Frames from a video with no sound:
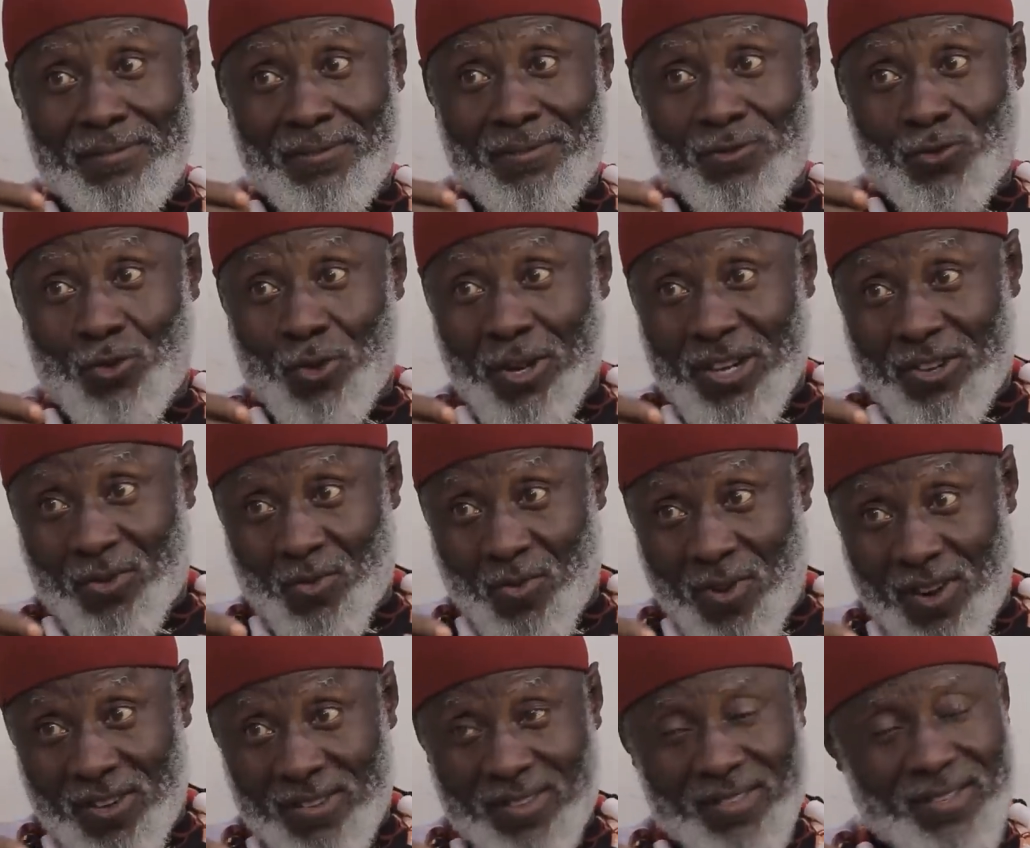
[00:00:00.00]
sweet
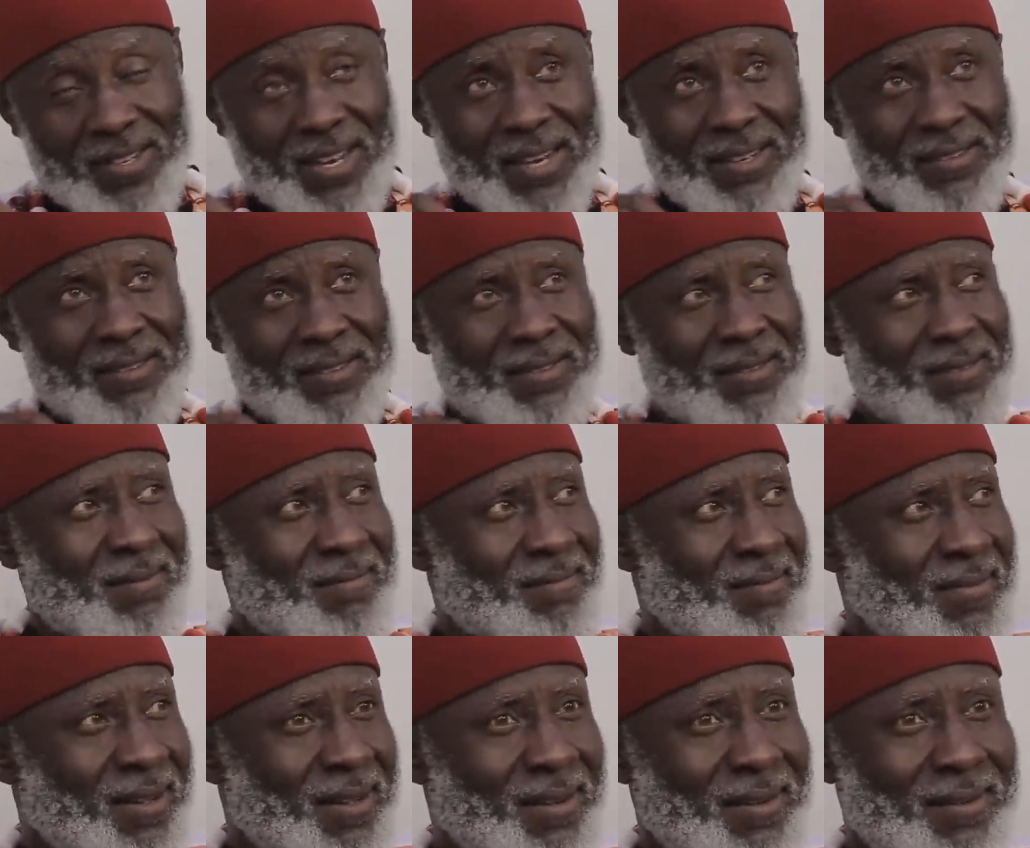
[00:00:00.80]
ones that
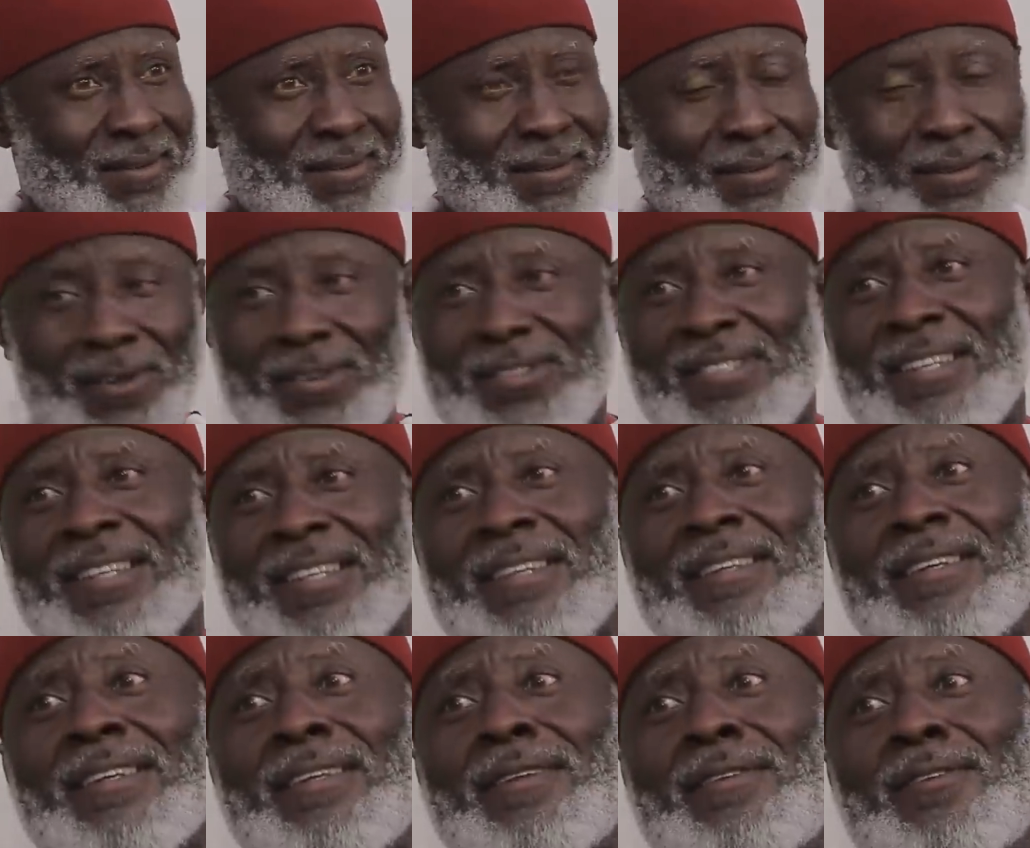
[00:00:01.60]

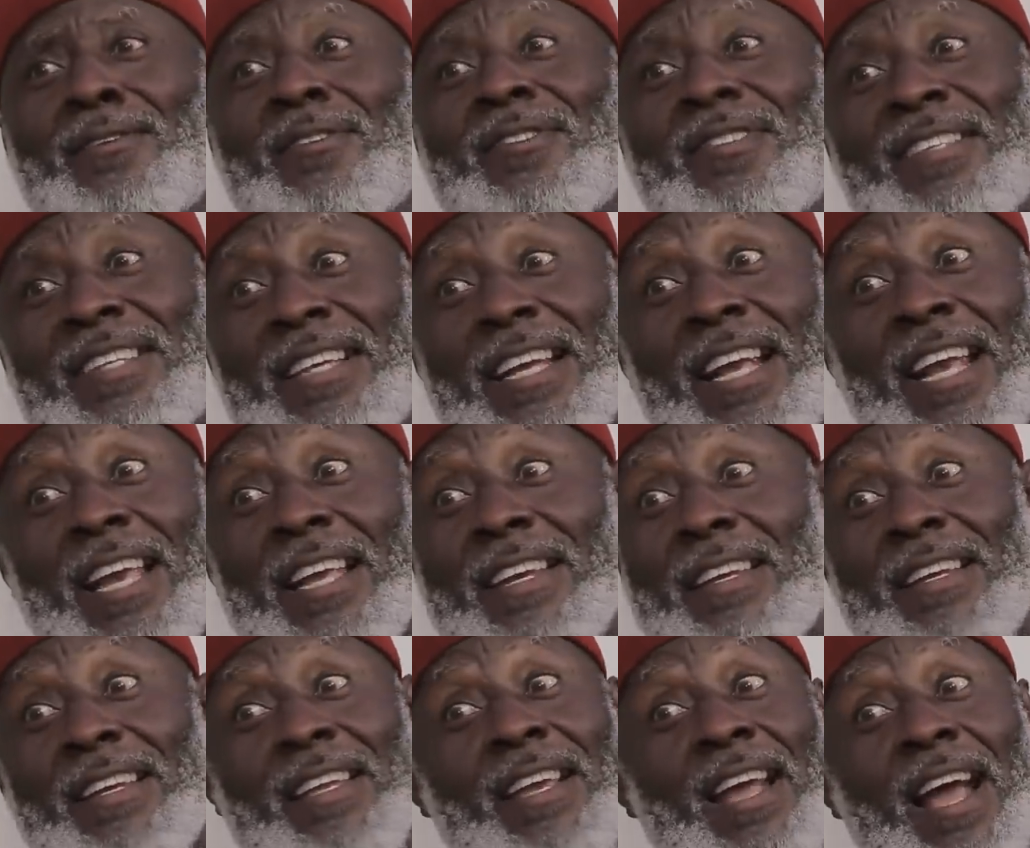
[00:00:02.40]
doesn't
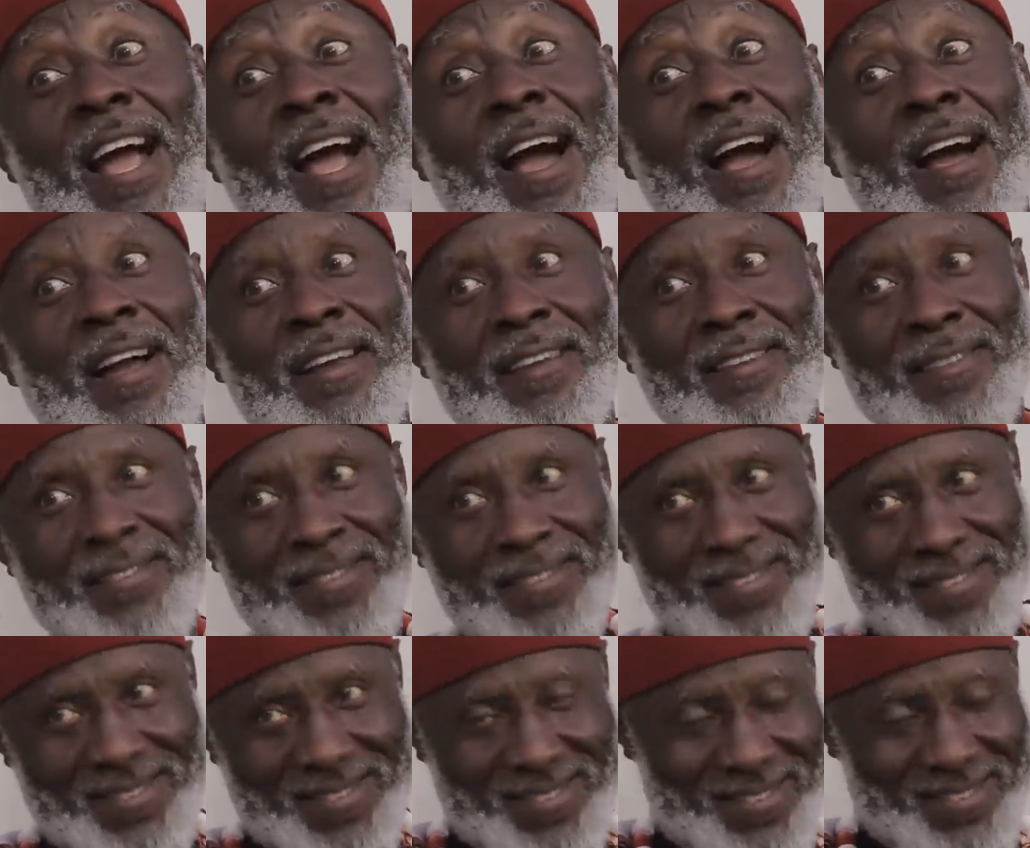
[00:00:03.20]
intoxicate the eyes.